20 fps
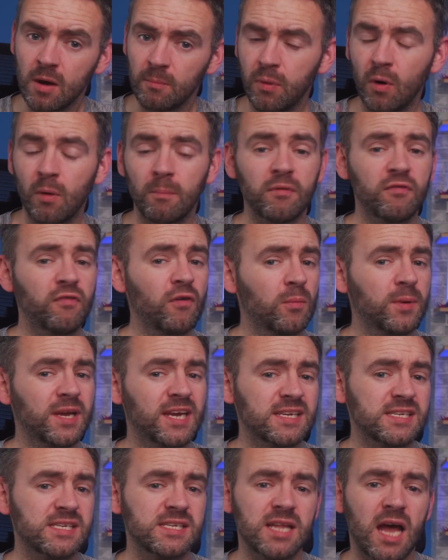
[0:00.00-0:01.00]
But before we
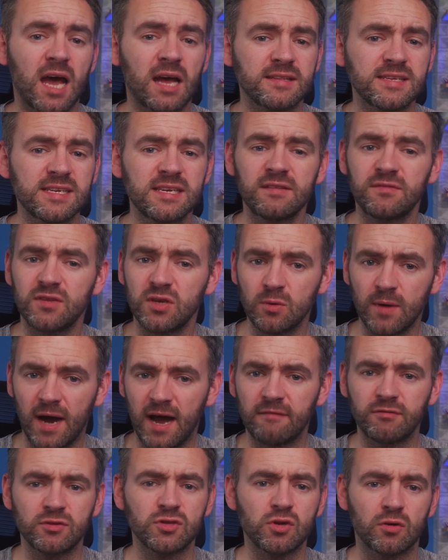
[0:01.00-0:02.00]
get started, if you
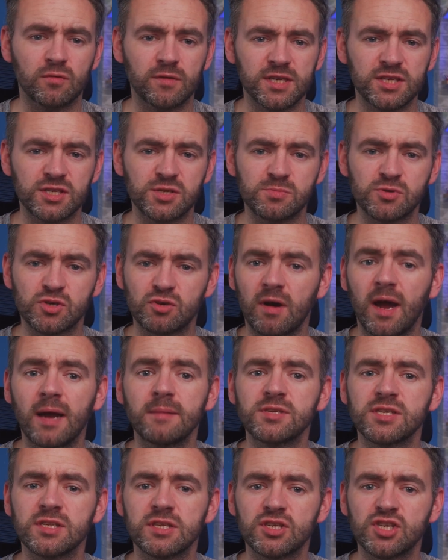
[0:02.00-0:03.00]
haven't already
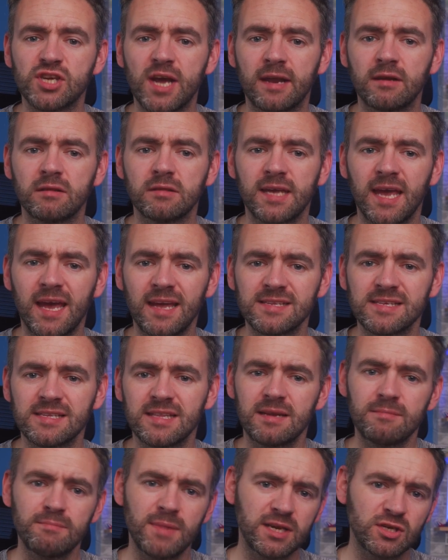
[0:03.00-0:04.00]
subscribed to the channel yet,
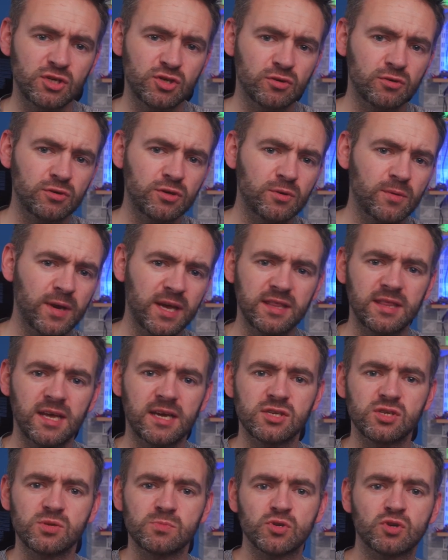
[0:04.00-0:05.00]
then make sure you hit
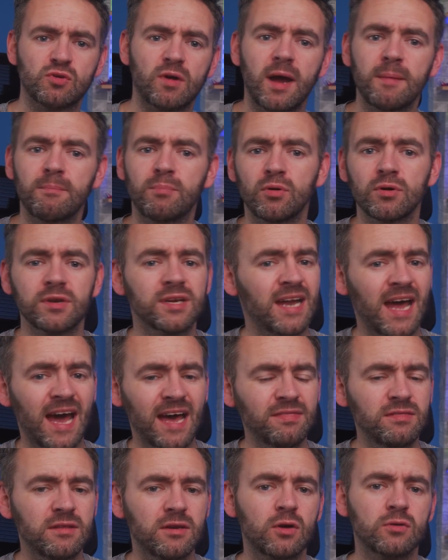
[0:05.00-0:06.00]
that subscribe button
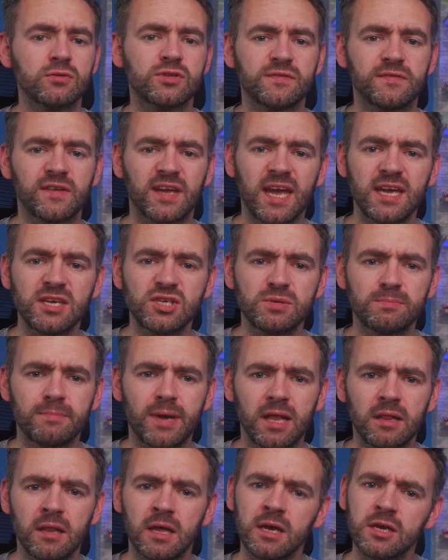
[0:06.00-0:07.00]
and the notification
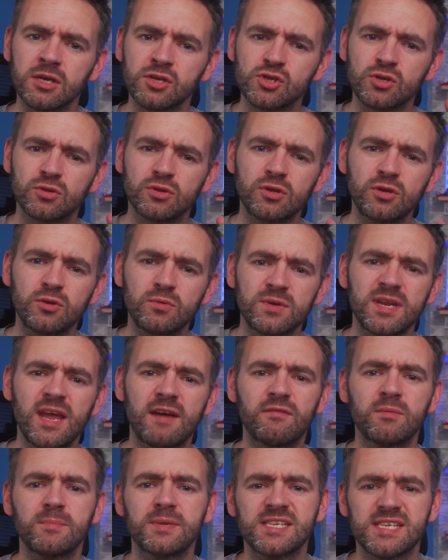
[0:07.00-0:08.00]
bell so that you
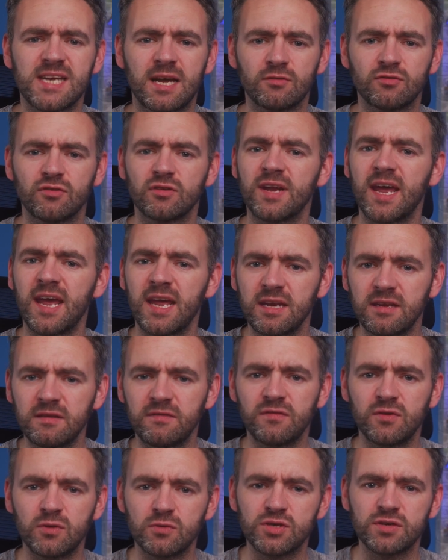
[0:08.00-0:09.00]
never miss out on any
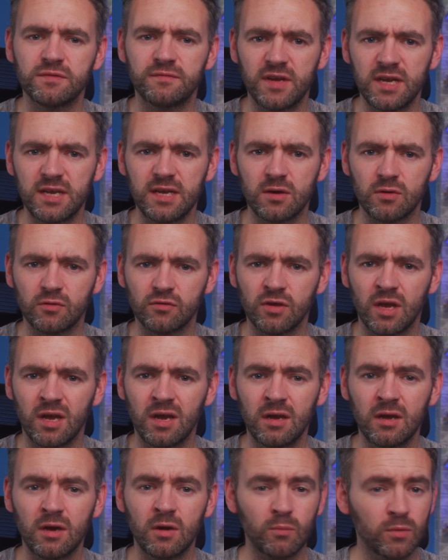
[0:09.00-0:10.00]
future videos.
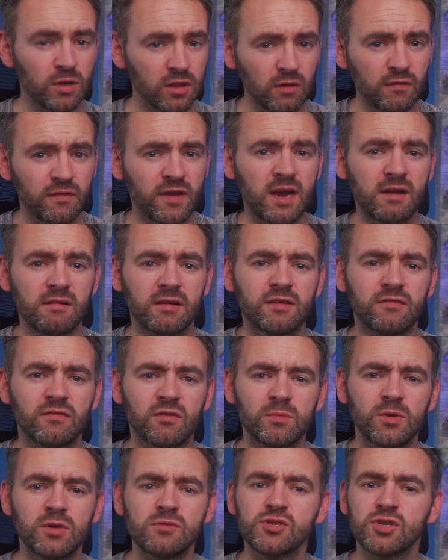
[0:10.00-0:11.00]
We love hearing
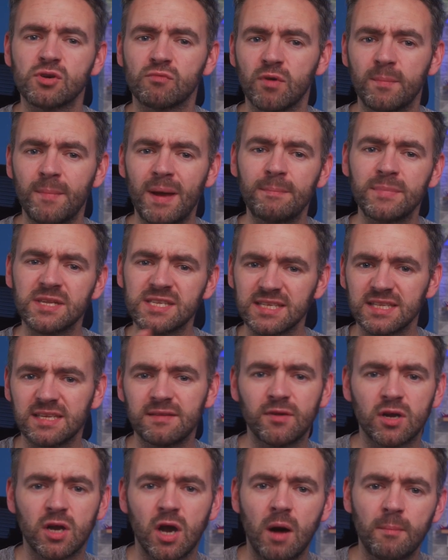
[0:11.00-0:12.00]
from you, so remember to
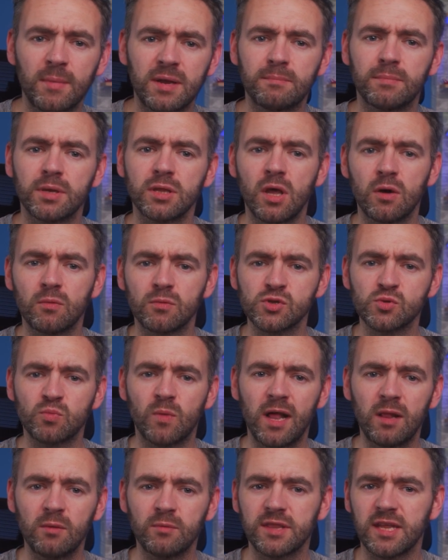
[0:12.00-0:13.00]
leave a comment below as
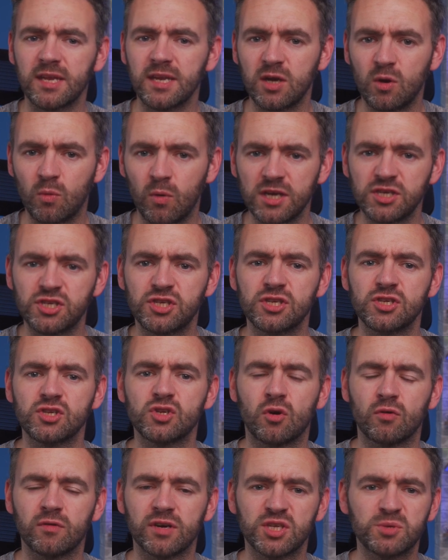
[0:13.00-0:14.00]
well with any questions
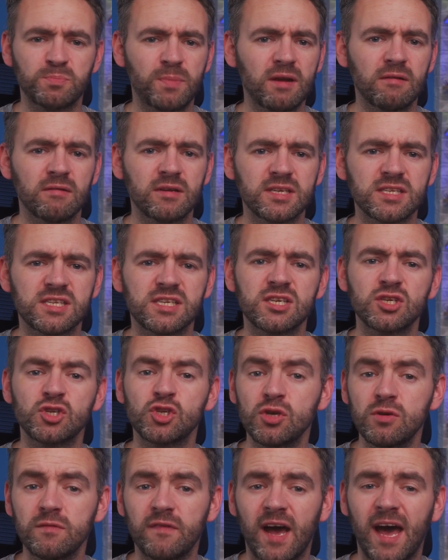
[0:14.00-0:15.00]
or
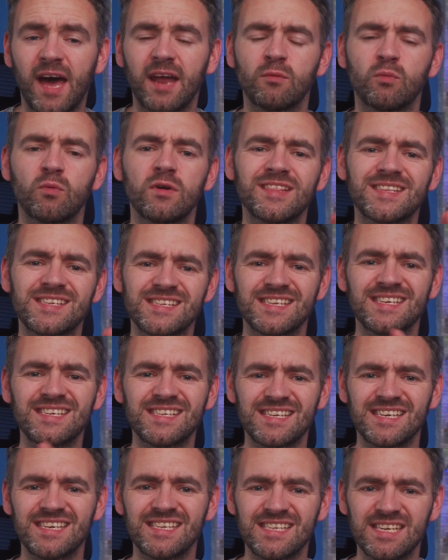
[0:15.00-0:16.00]
experiences you've had with
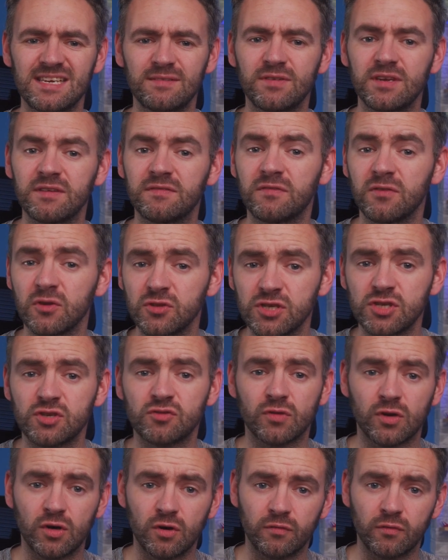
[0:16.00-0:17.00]
CCTV footage
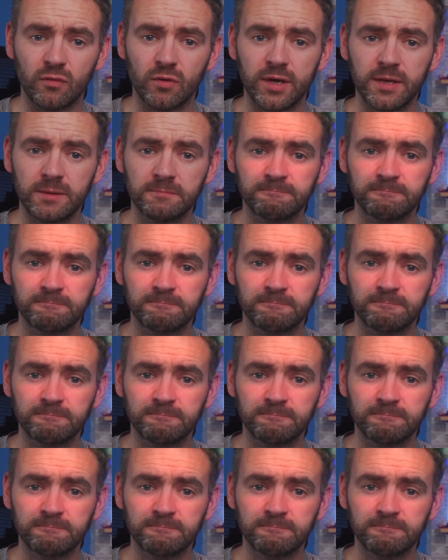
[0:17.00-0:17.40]
recovery.